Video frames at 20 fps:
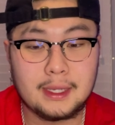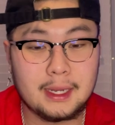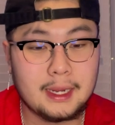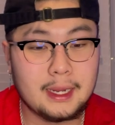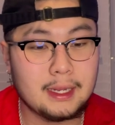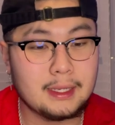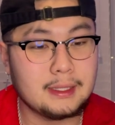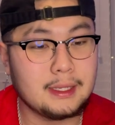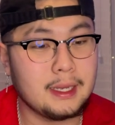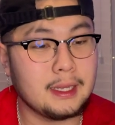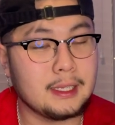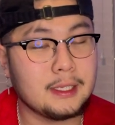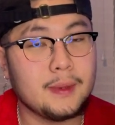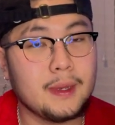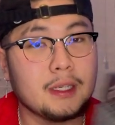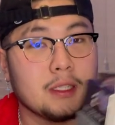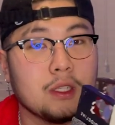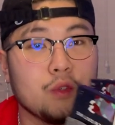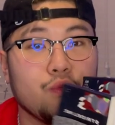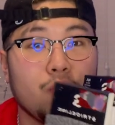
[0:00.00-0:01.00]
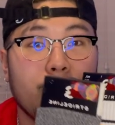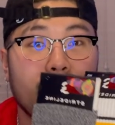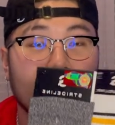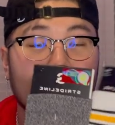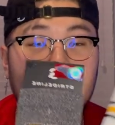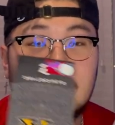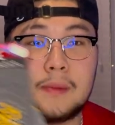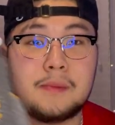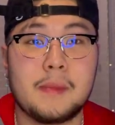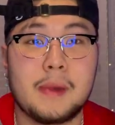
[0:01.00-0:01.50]
Like I said, especially
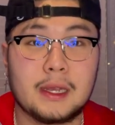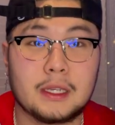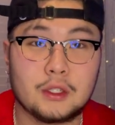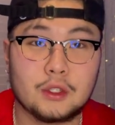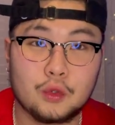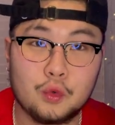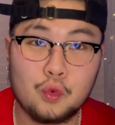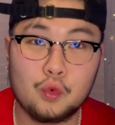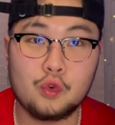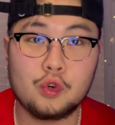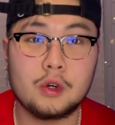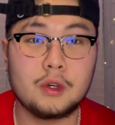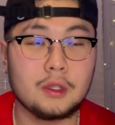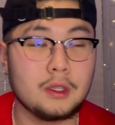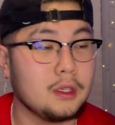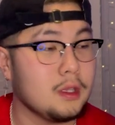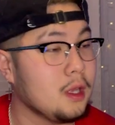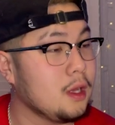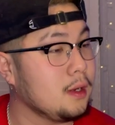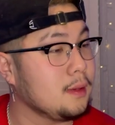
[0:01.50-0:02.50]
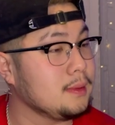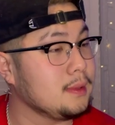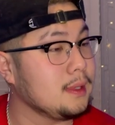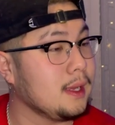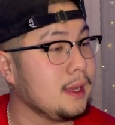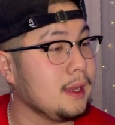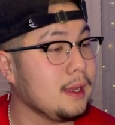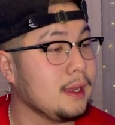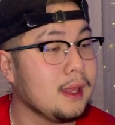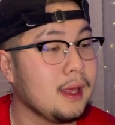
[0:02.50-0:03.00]
represent my school, you know what I'm
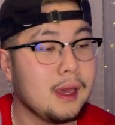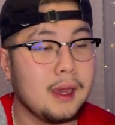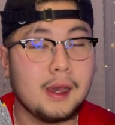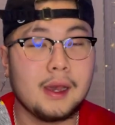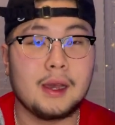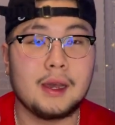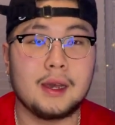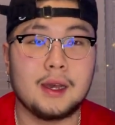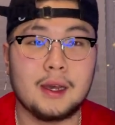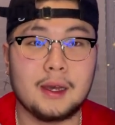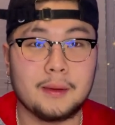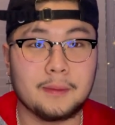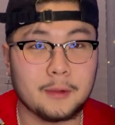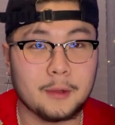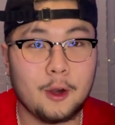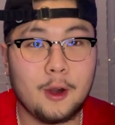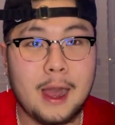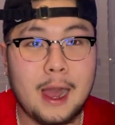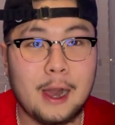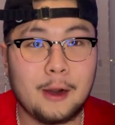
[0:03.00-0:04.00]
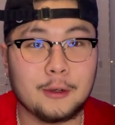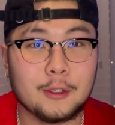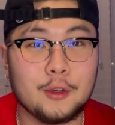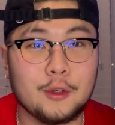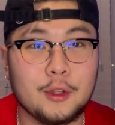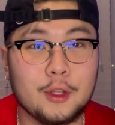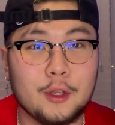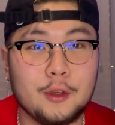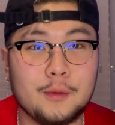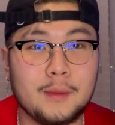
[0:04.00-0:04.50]
saying? Um, go out with
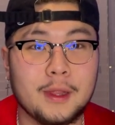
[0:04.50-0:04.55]
hootie hoo,